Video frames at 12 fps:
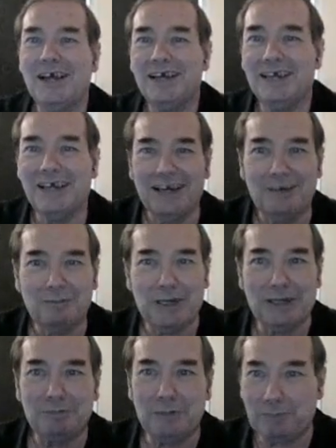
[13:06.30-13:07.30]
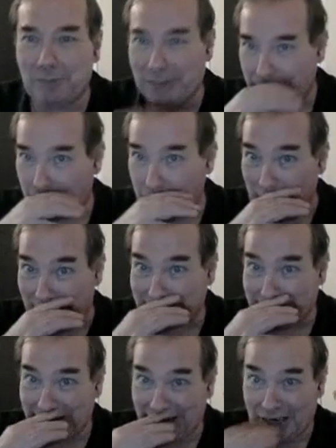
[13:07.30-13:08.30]
Yeah, we're back to
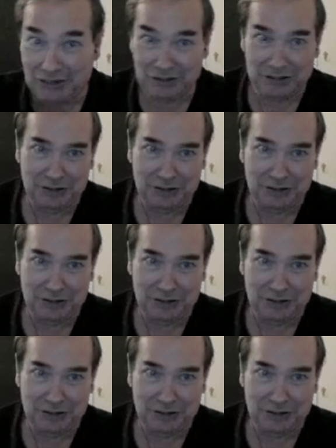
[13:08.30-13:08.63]
the Nation